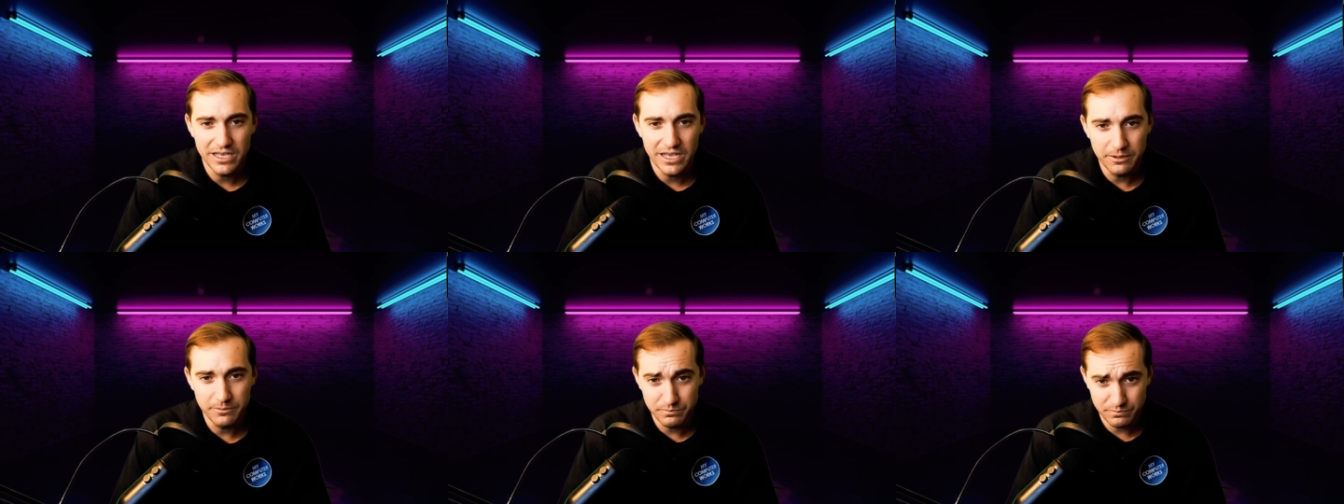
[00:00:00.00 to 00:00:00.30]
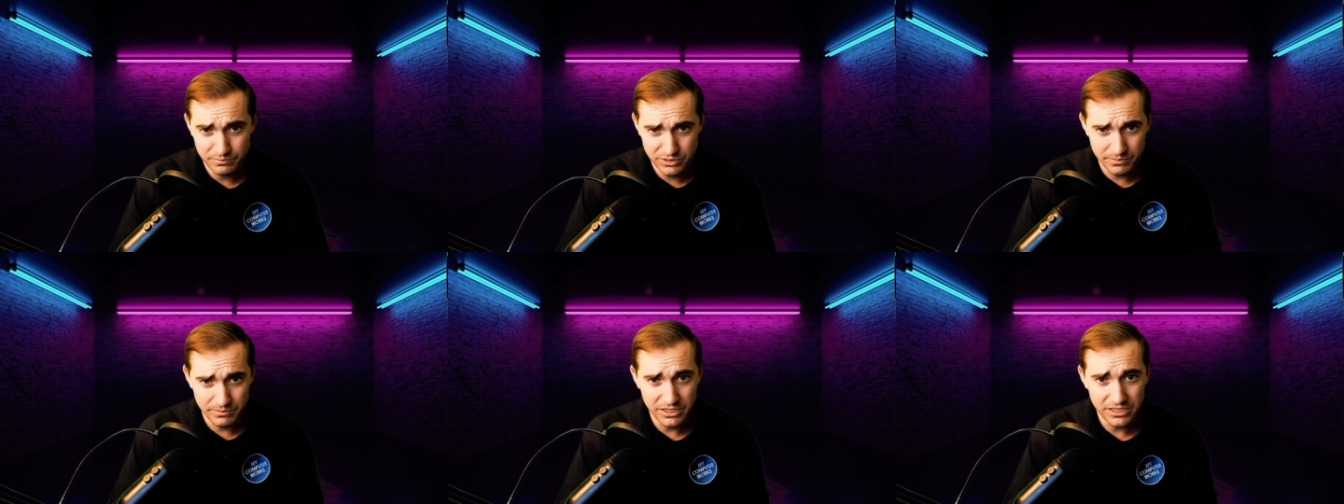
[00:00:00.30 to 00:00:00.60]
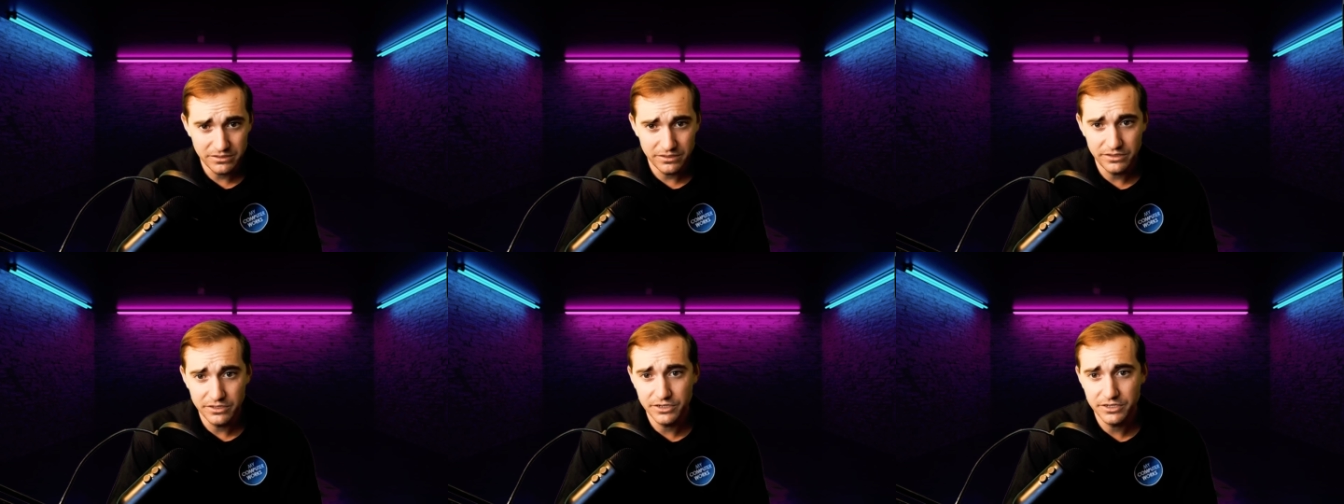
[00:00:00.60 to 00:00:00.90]
help
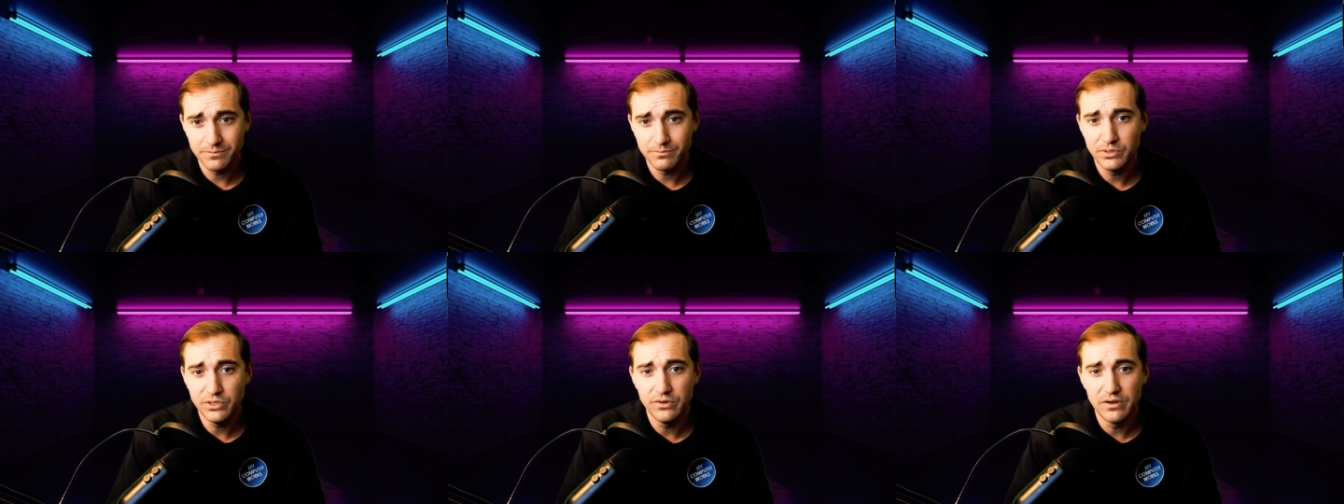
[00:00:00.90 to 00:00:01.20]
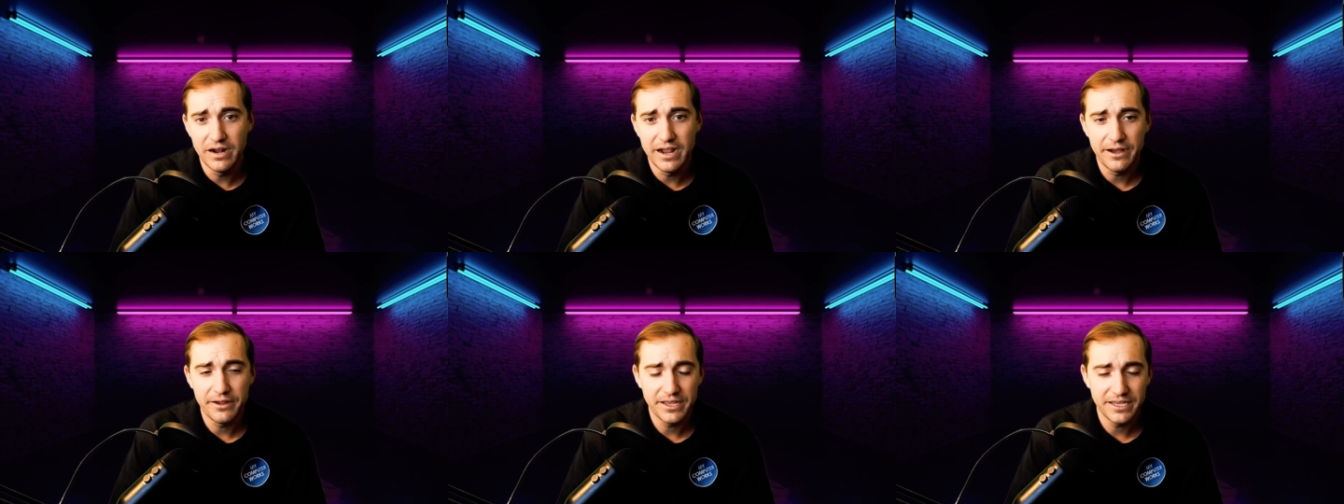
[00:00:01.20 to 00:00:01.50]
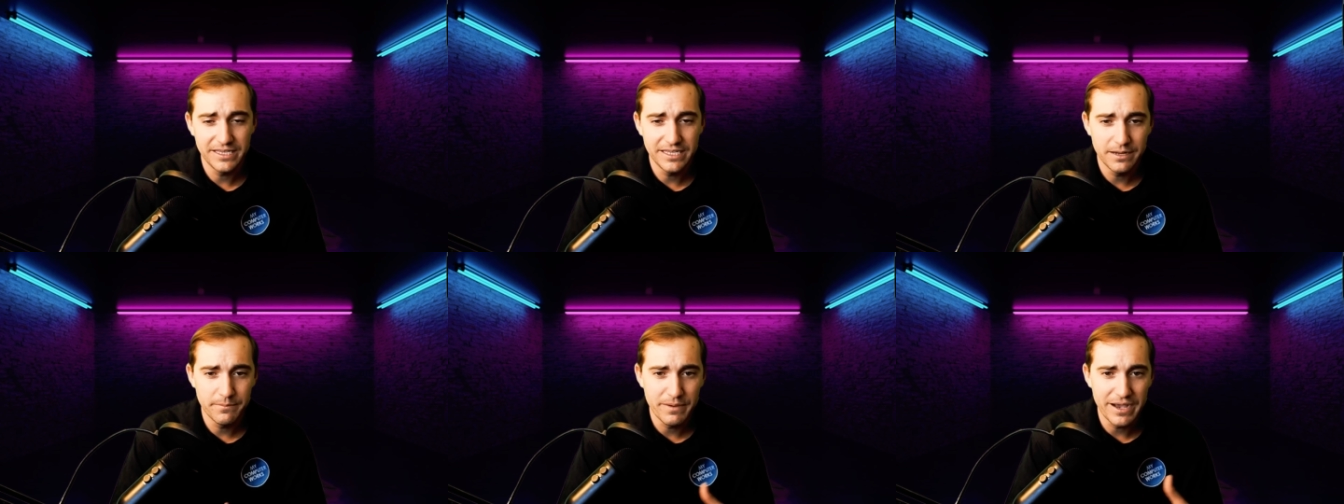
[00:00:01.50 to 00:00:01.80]
somebody clean their computer out
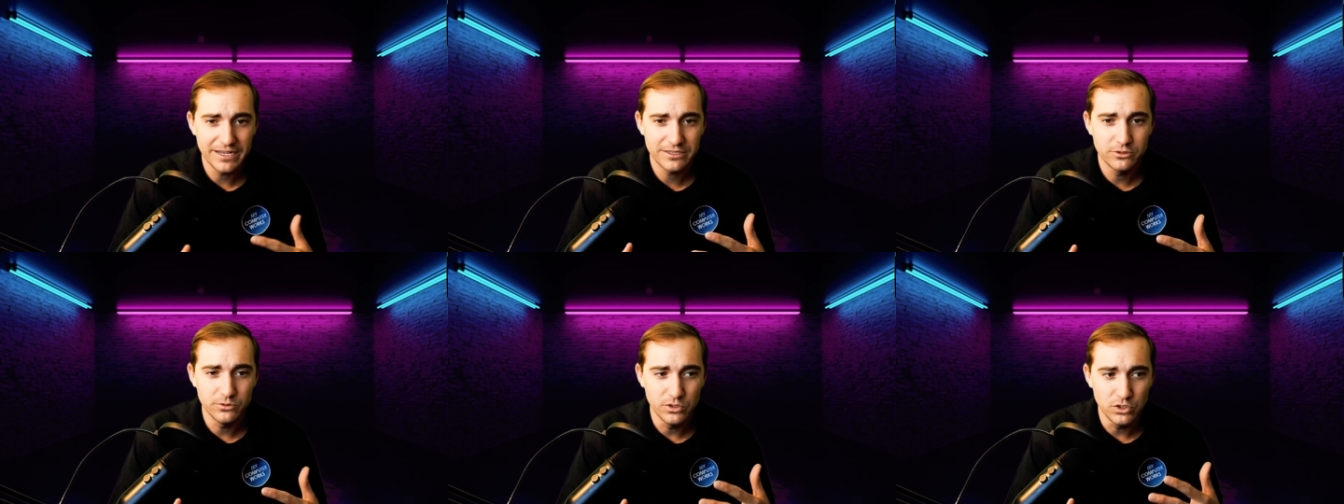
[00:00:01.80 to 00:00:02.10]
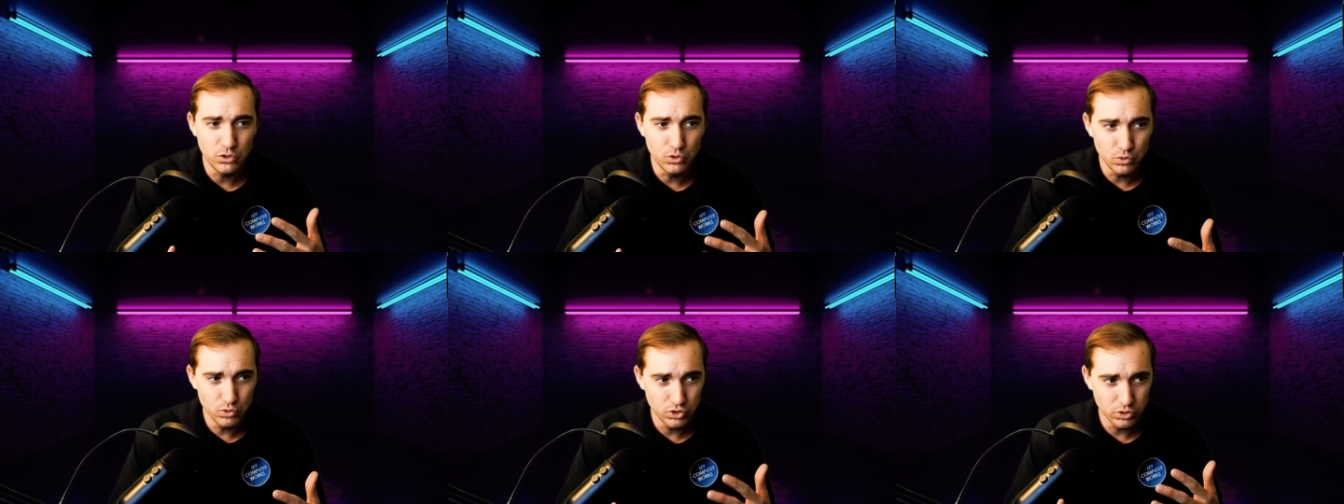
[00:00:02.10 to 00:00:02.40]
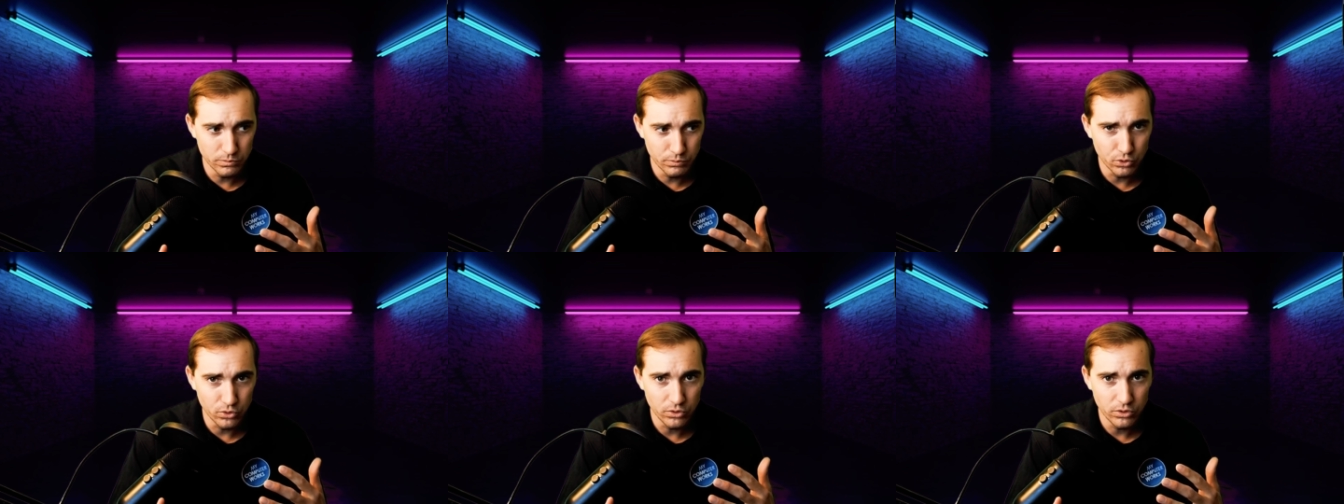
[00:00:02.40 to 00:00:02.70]
and get it back to a
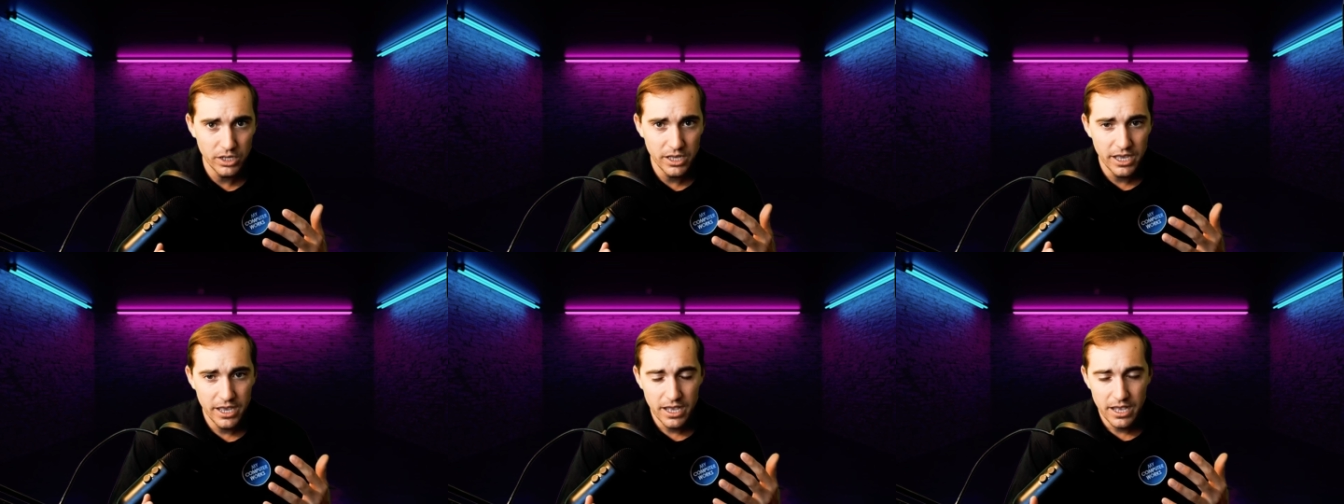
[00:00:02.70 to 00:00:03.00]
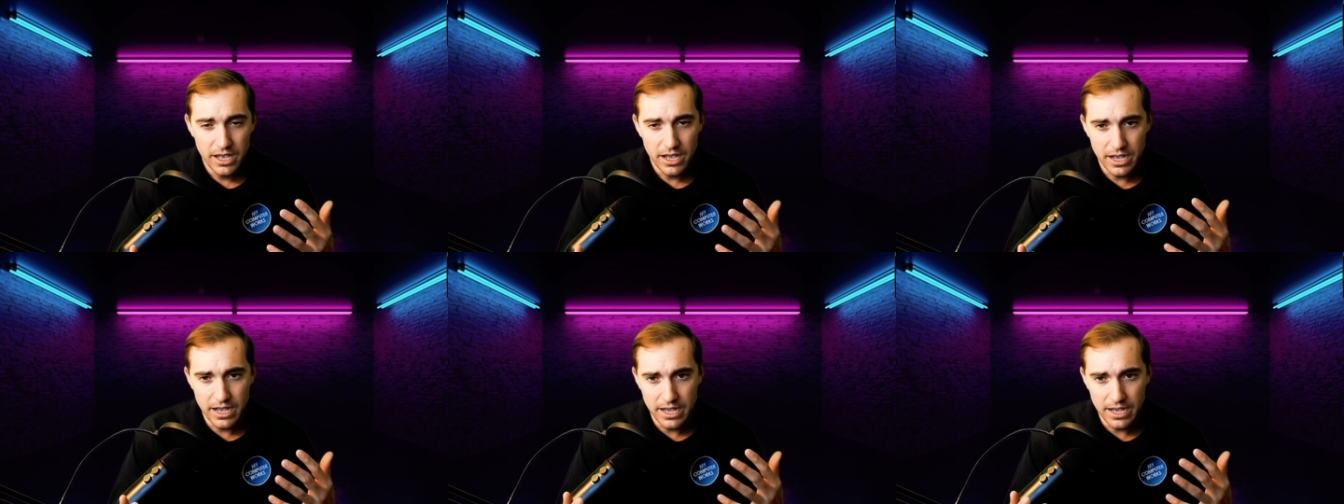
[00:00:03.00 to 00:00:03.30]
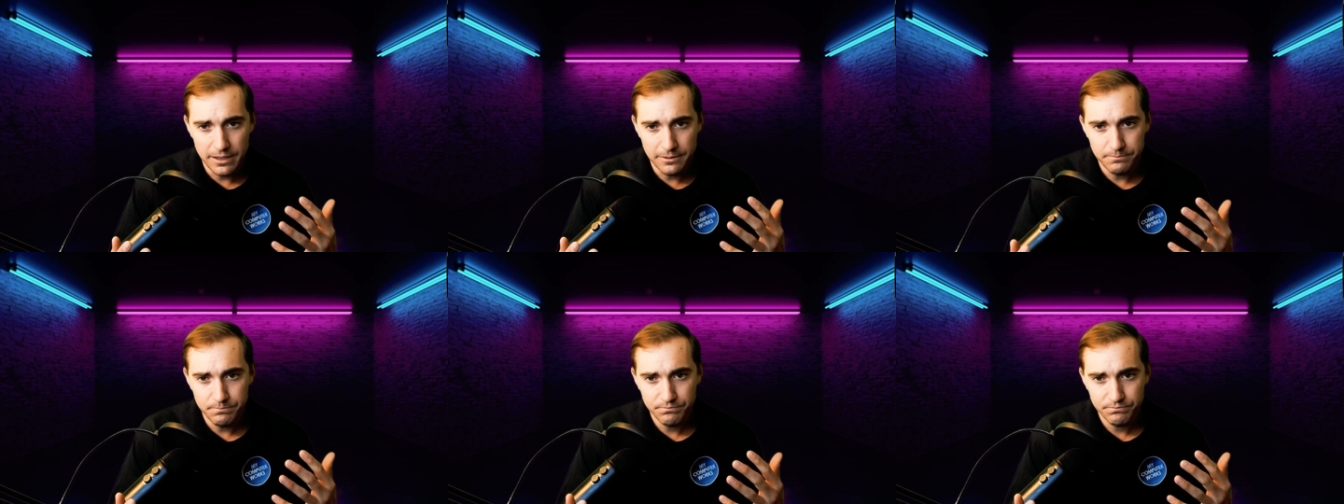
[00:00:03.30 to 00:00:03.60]
usable,
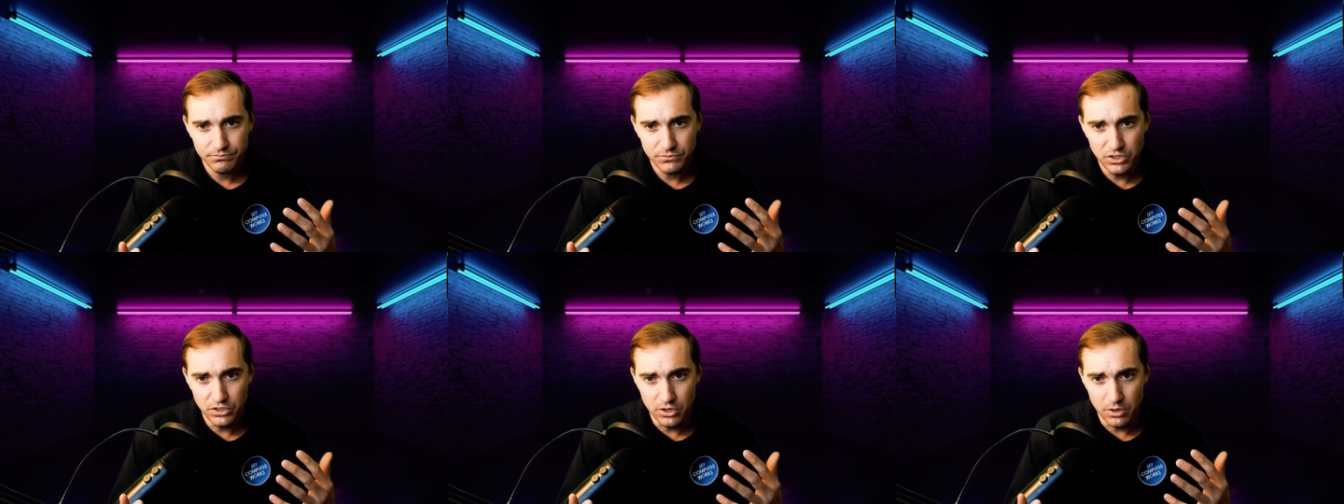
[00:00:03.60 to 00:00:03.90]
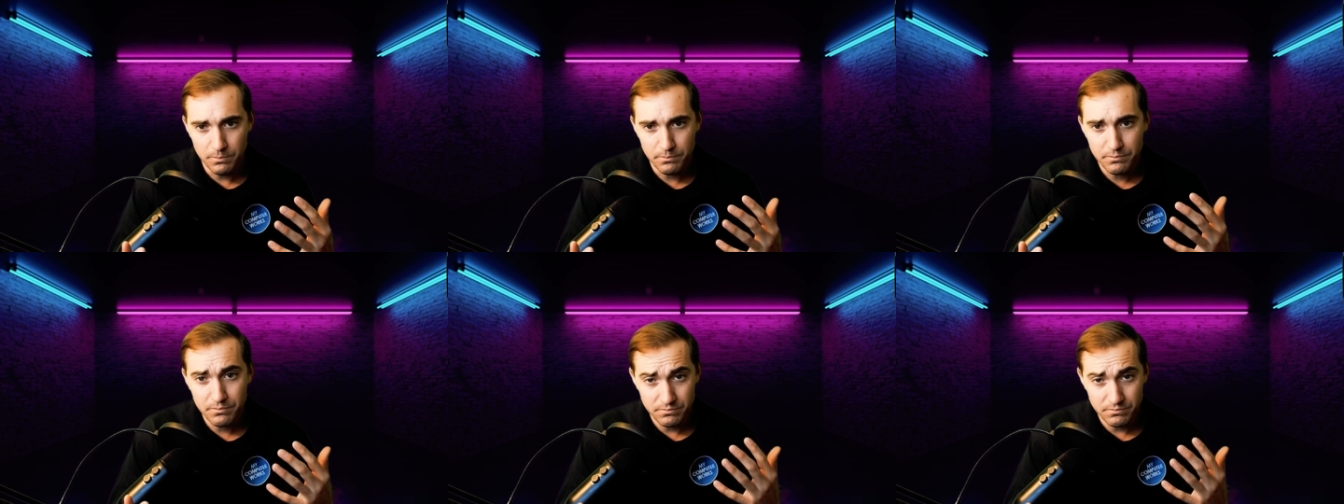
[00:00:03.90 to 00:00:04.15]
uh, you know,